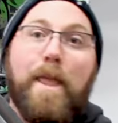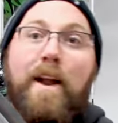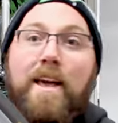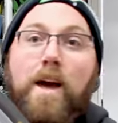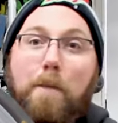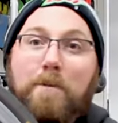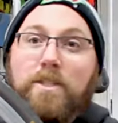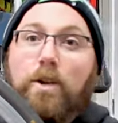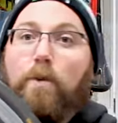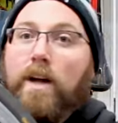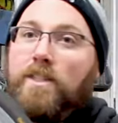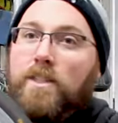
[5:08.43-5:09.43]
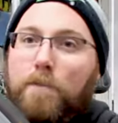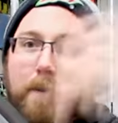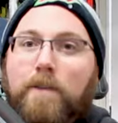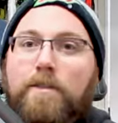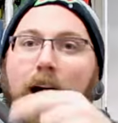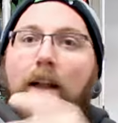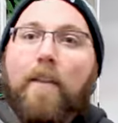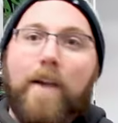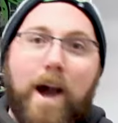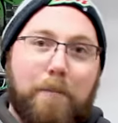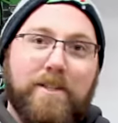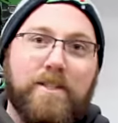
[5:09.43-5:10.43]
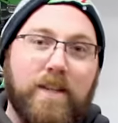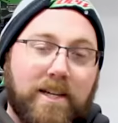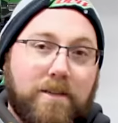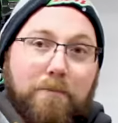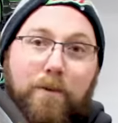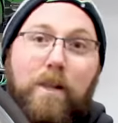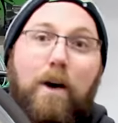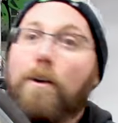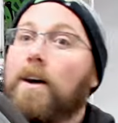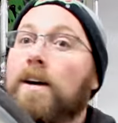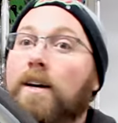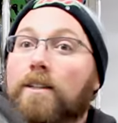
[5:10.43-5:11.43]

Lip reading: Any comments or questions, let me know down in the comments section below.